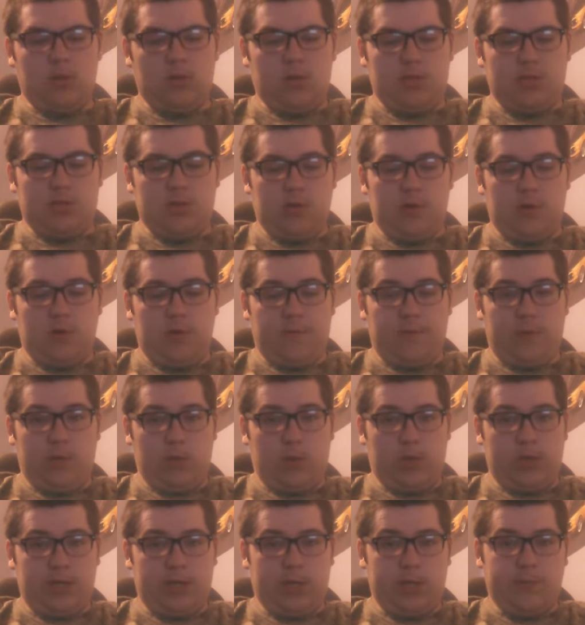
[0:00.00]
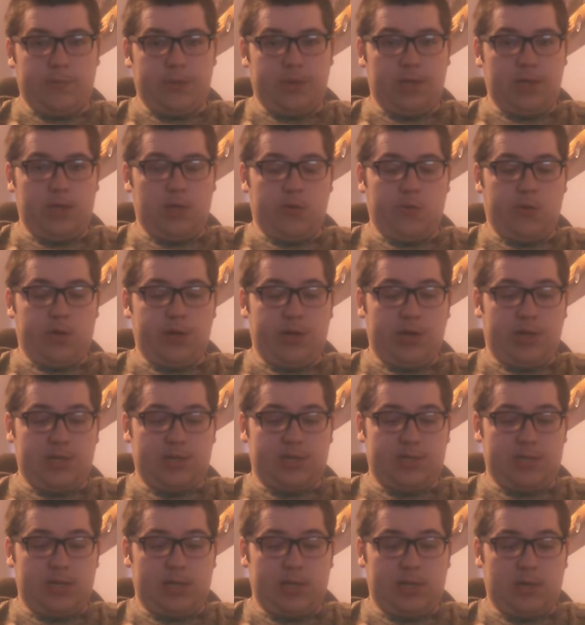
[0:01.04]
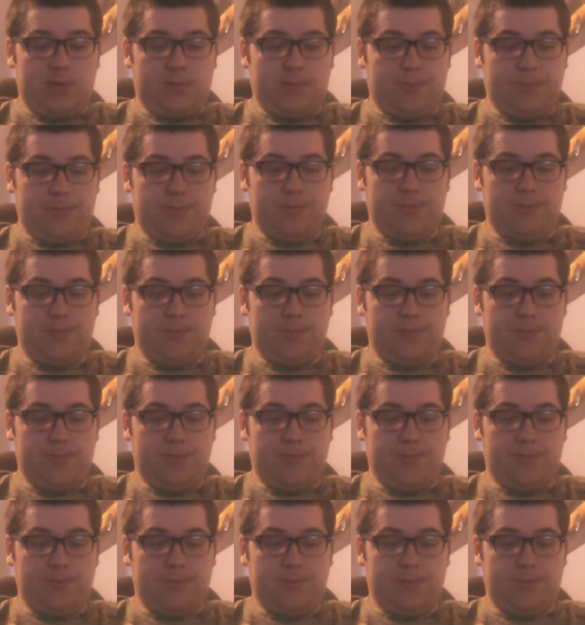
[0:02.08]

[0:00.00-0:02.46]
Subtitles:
So if you want a good pen, you want a good setup